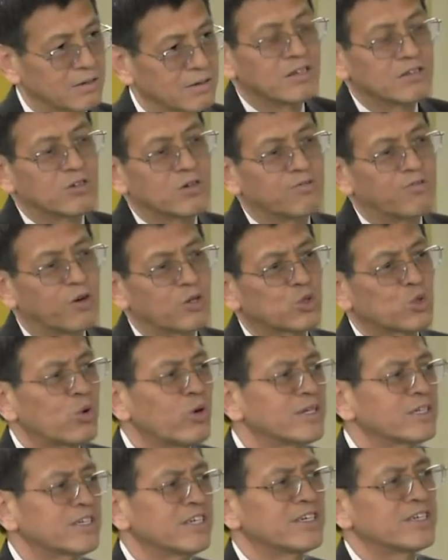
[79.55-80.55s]
So for
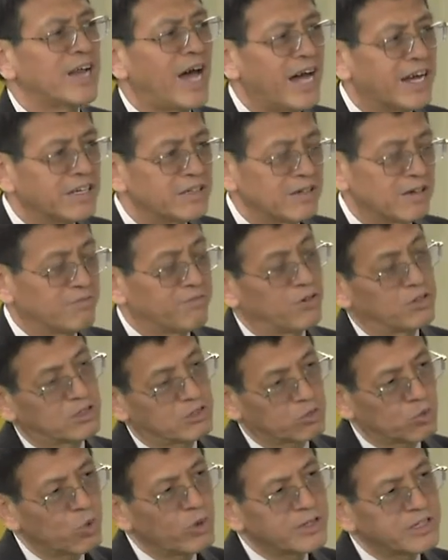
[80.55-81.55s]
29, uh, for
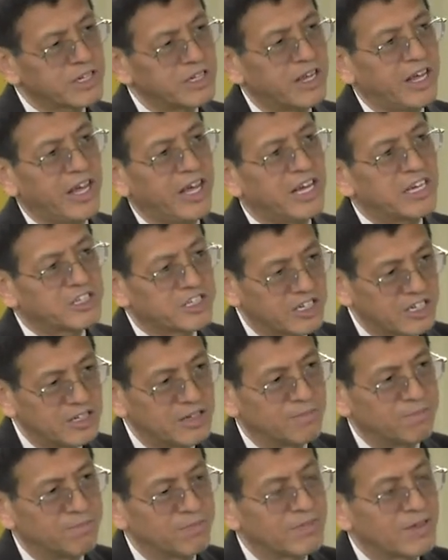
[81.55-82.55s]

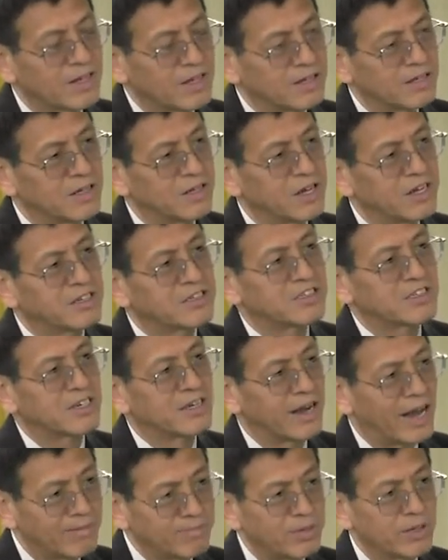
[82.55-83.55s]
2018, the latest
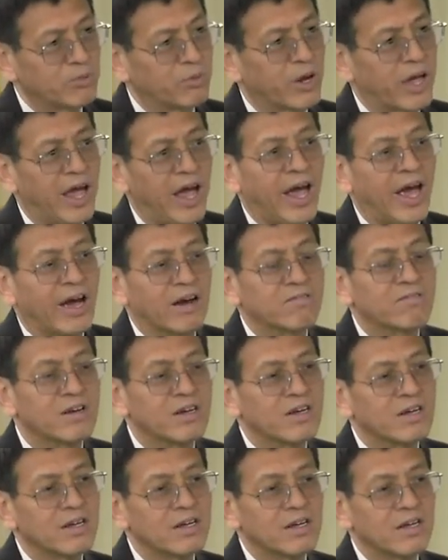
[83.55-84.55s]
number we have,
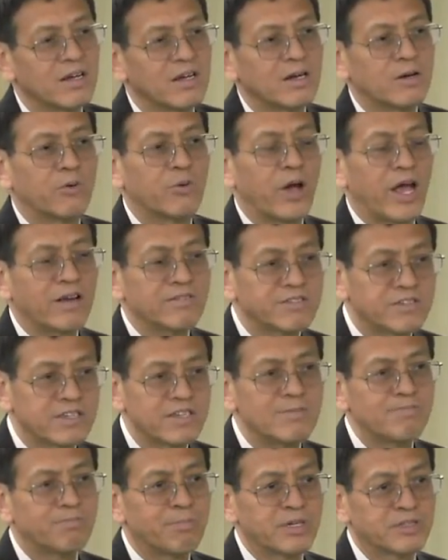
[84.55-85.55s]
we have
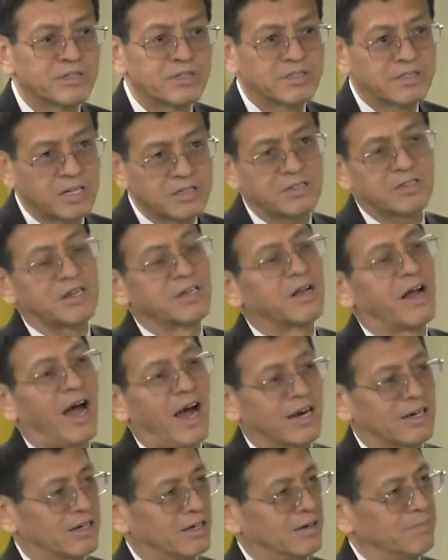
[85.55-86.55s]
seen persistent
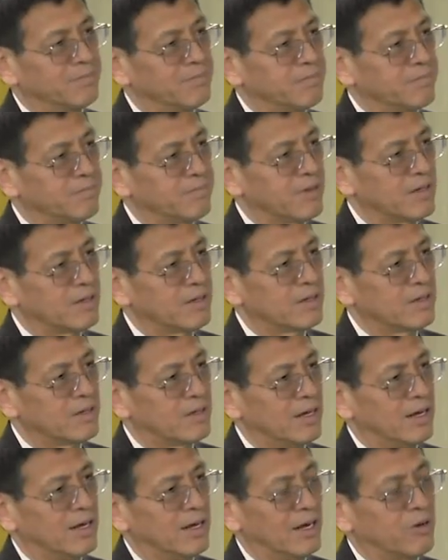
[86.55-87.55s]
hunger
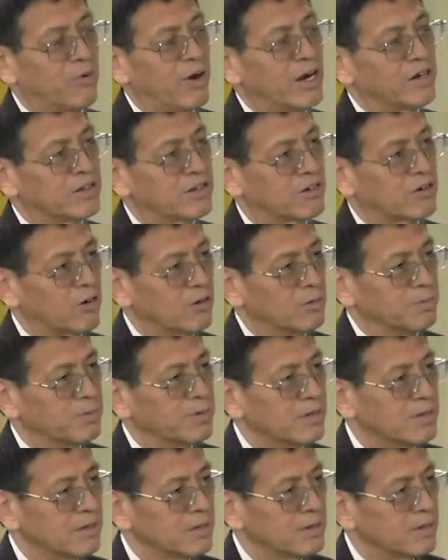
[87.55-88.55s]
uh, around the globe.
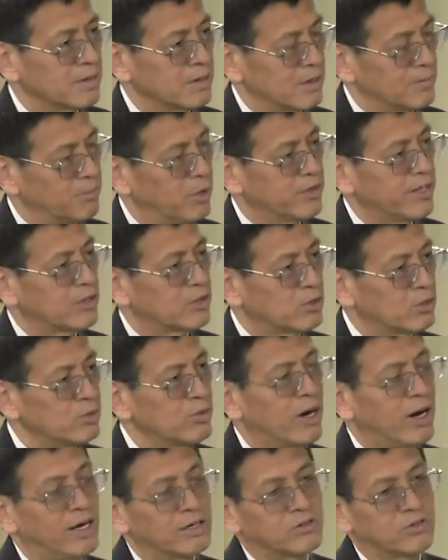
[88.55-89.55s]
Yeah, more than
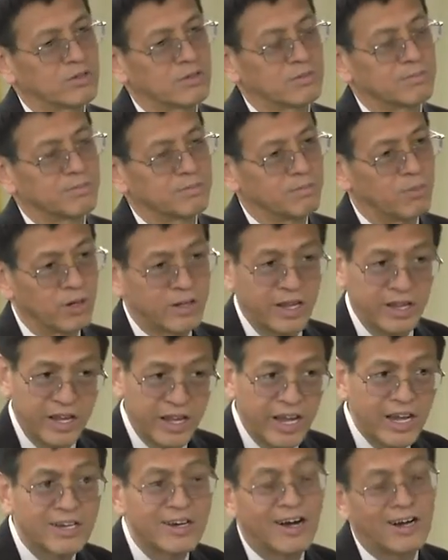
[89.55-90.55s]
200, more than
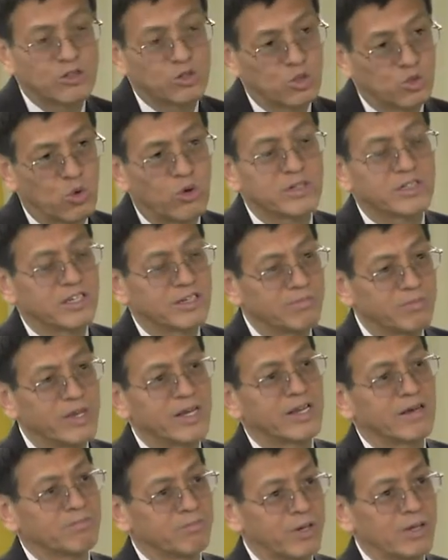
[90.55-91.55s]
820
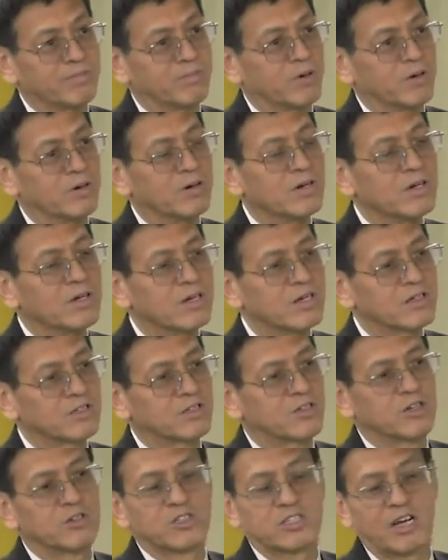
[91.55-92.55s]
million people
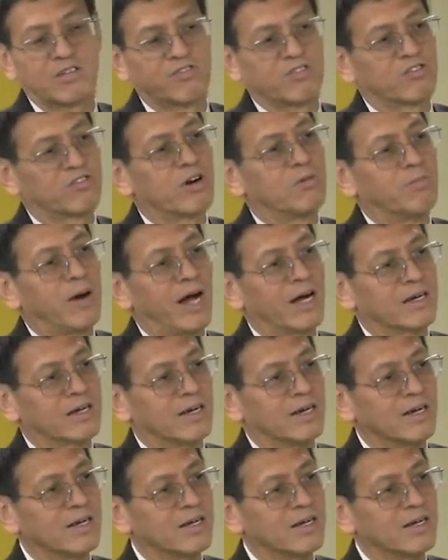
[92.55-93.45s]
still suffer from hunger.